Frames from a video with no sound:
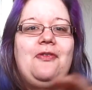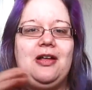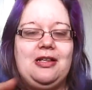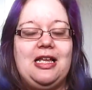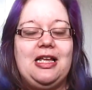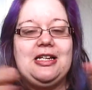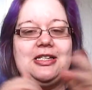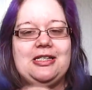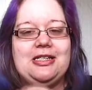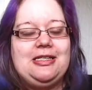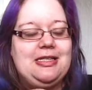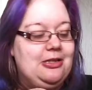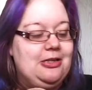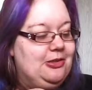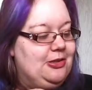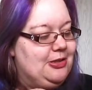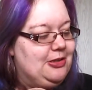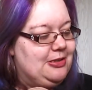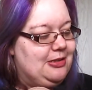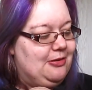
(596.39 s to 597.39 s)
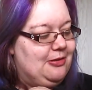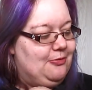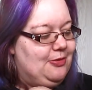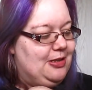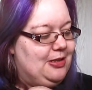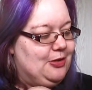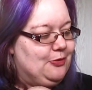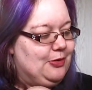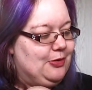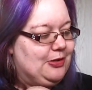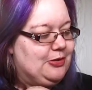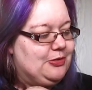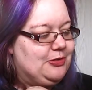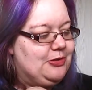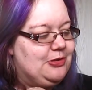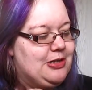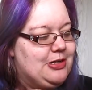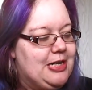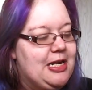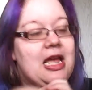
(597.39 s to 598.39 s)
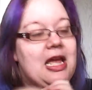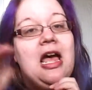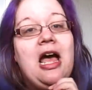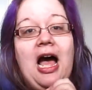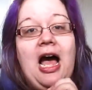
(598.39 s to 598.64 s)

I'll actually tell you a really quick story.